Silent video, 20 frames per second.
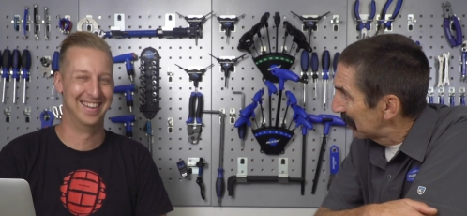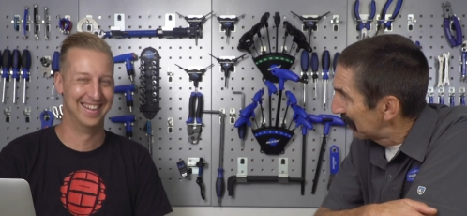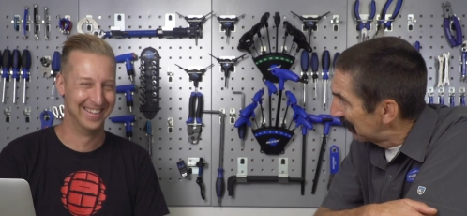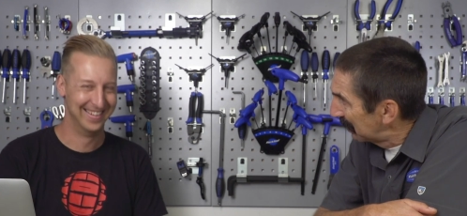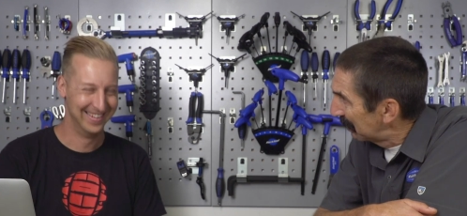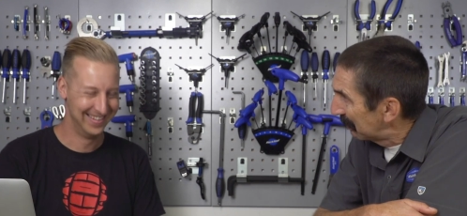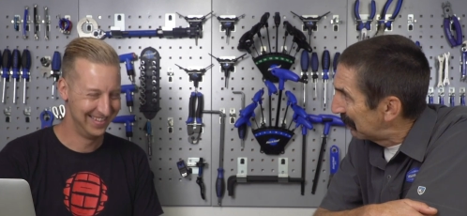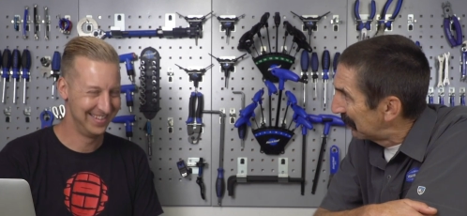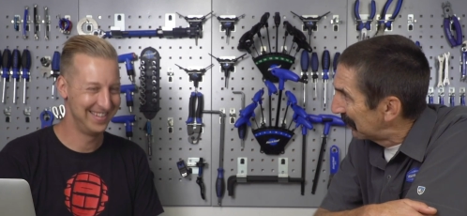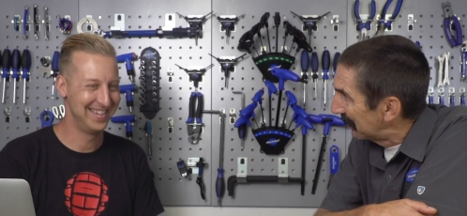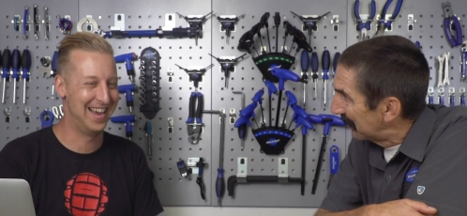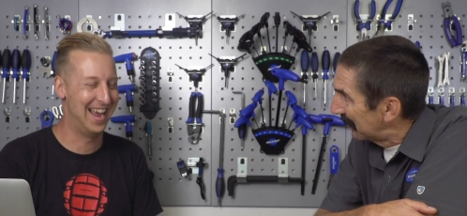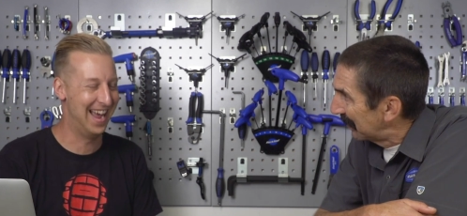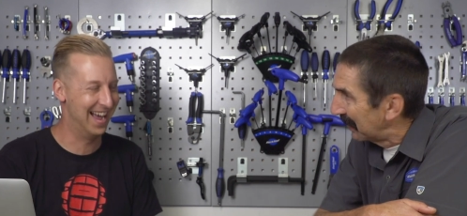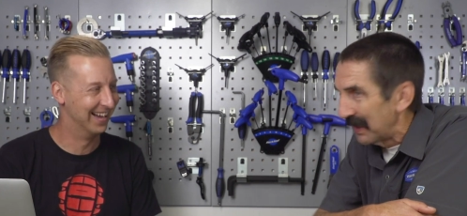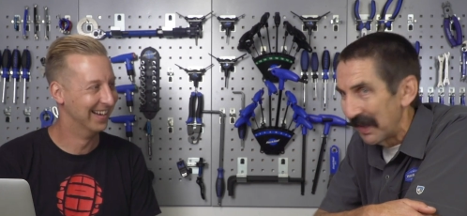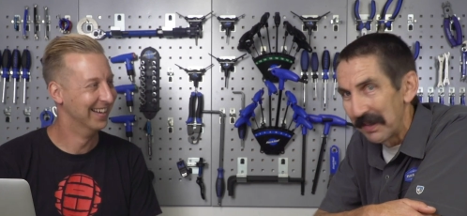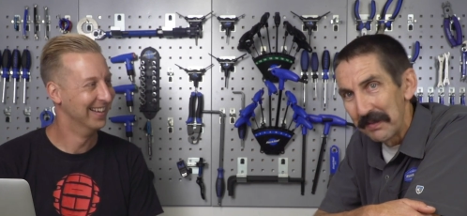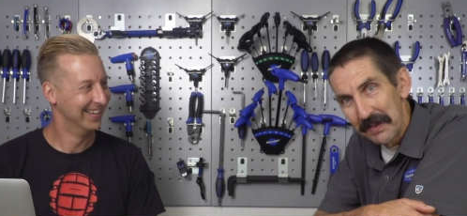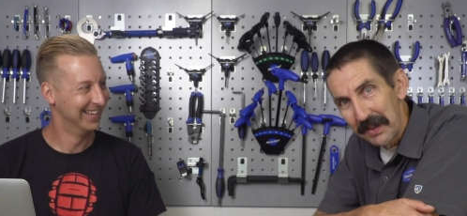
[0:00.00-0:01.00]
Speaker 1: lube.
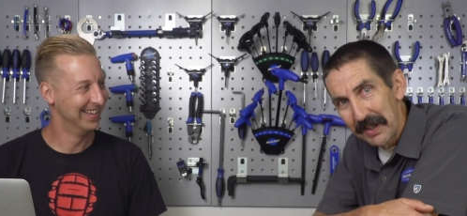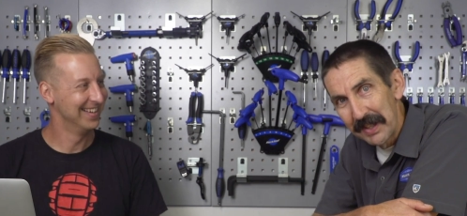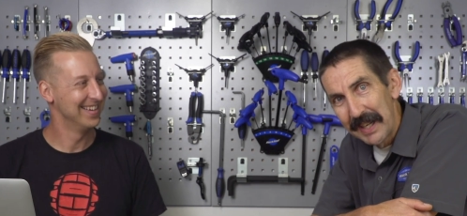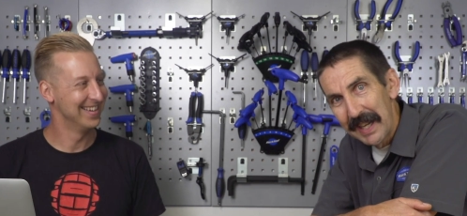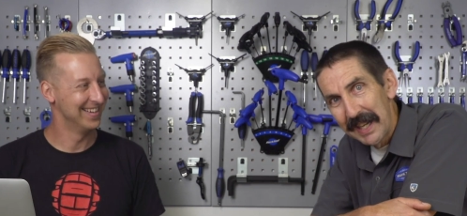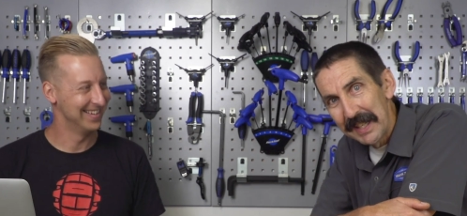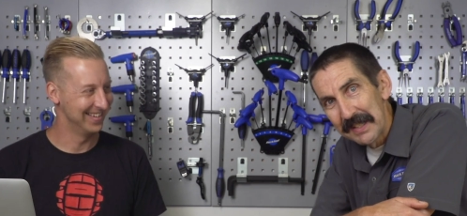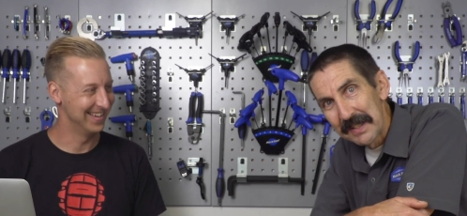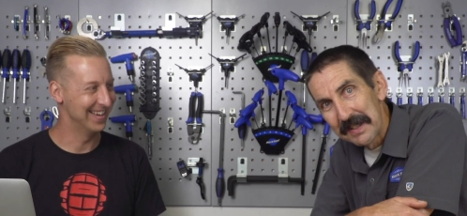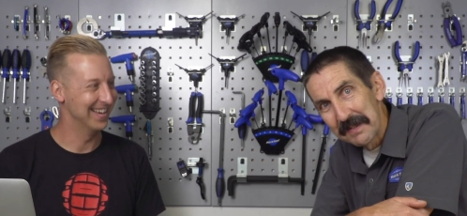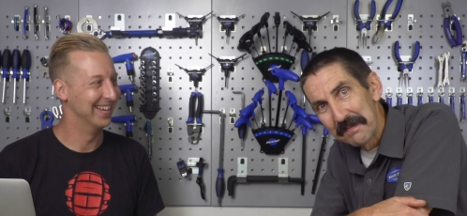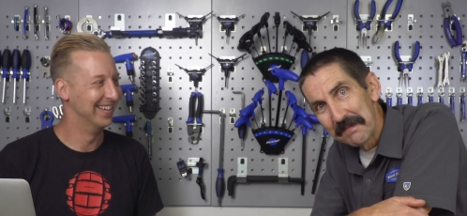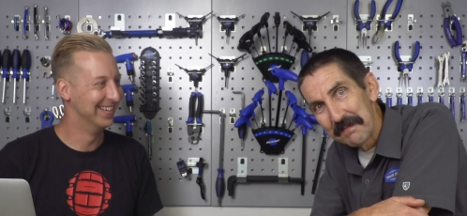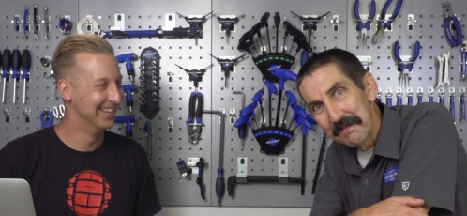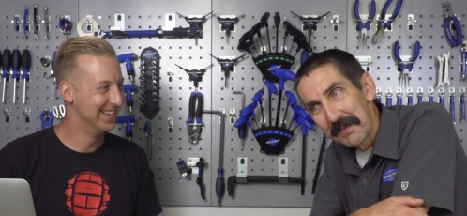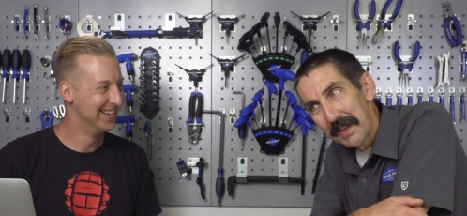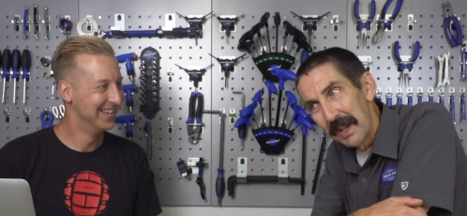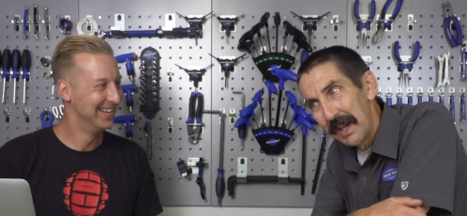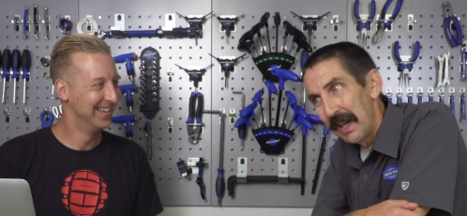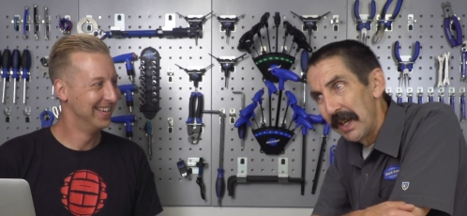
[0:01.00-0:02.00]
yeah. Very nice. Yeah.
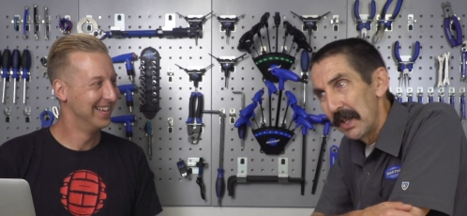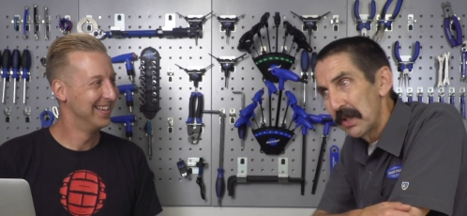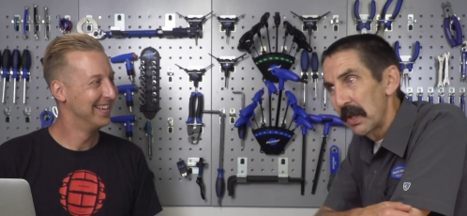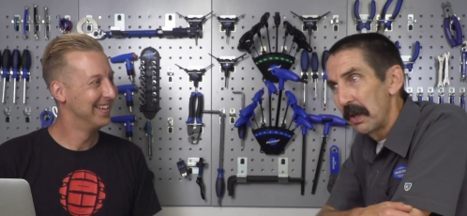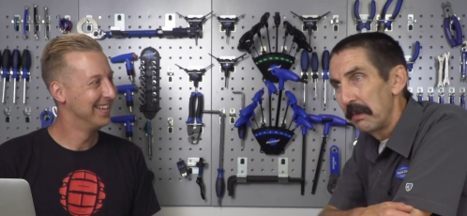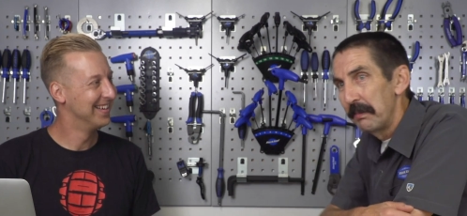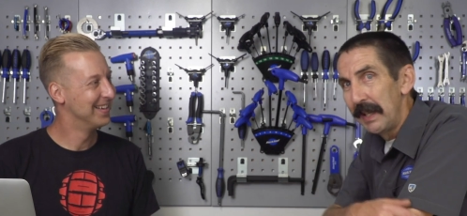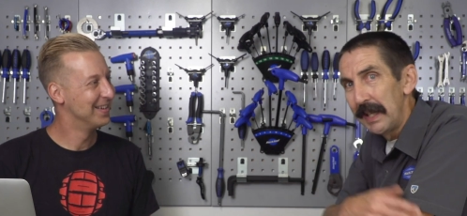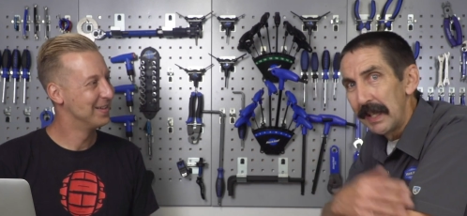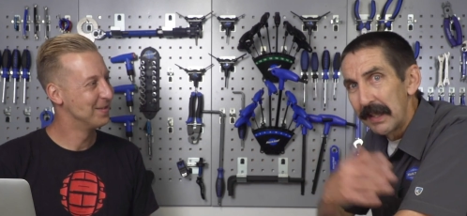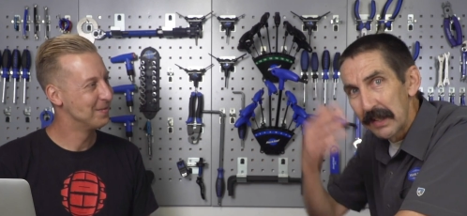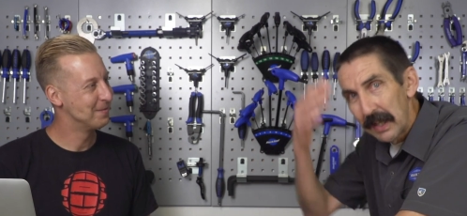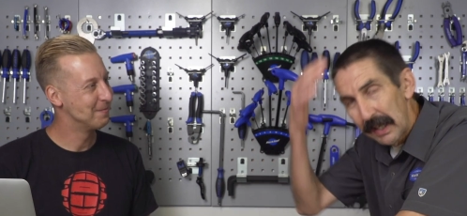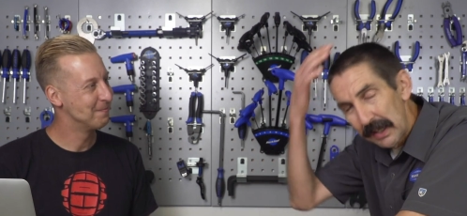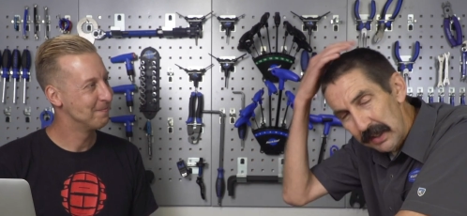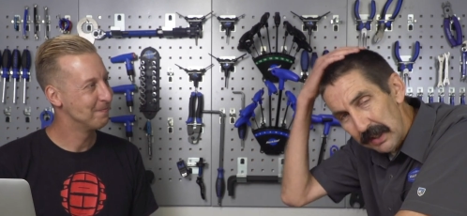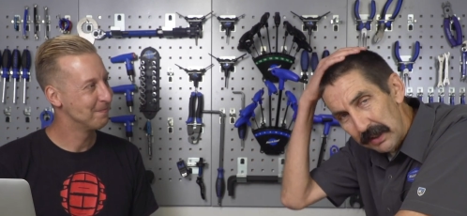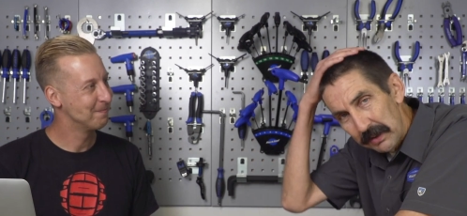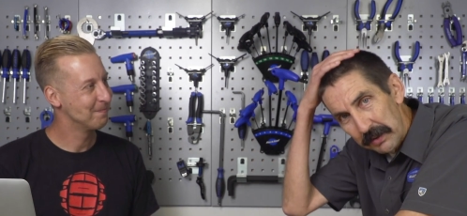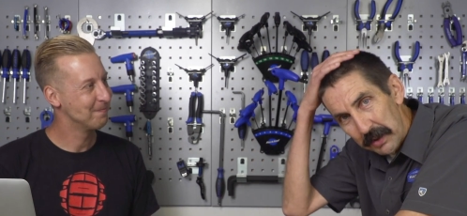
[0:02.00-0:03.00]
So I mean,
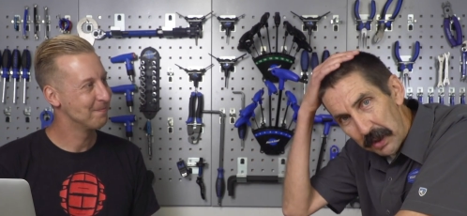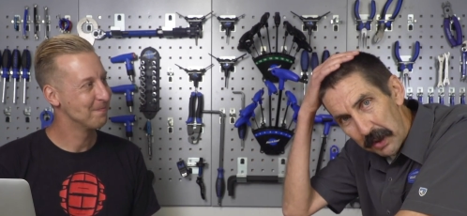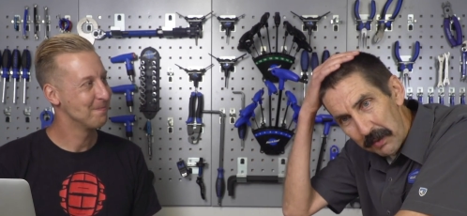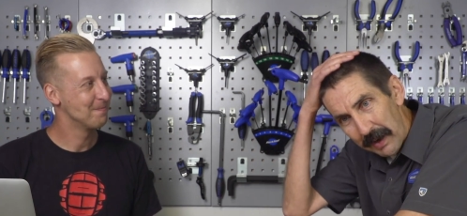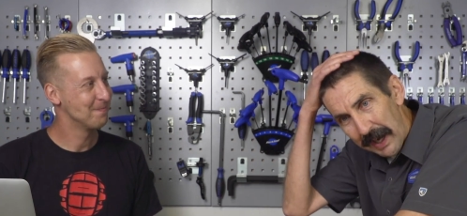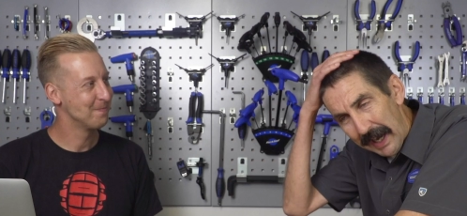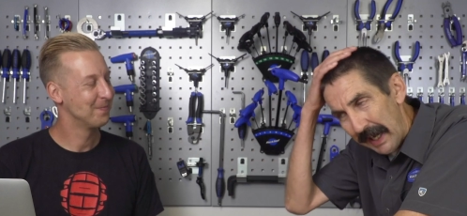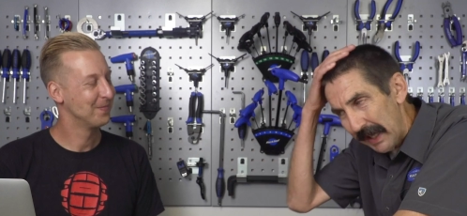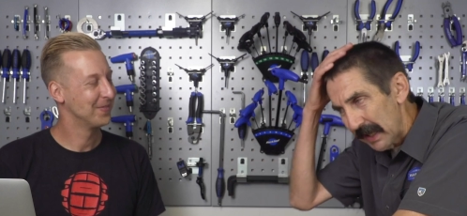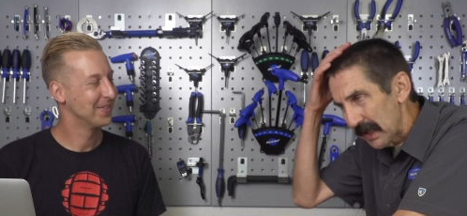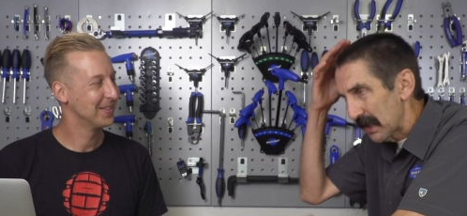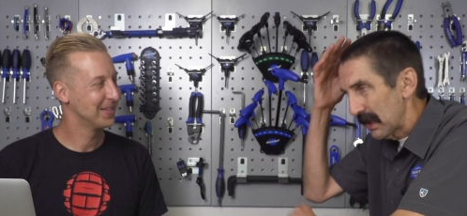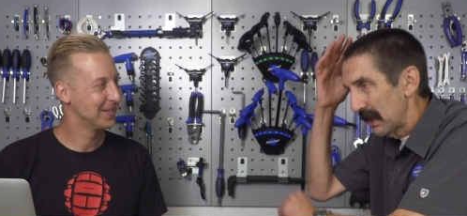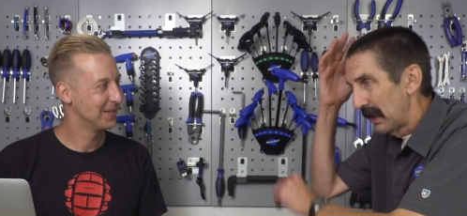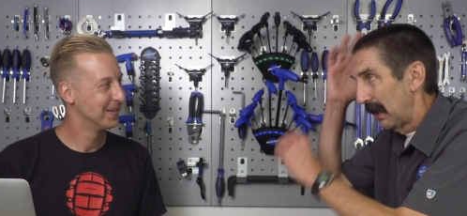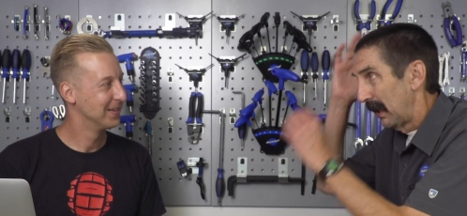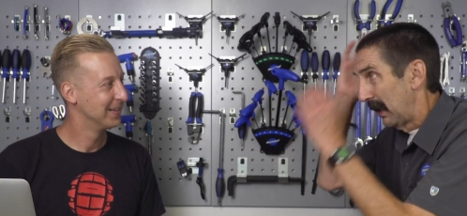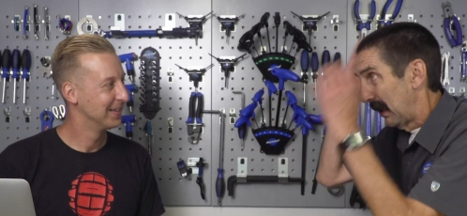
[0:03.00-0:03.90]
the, no, no wax.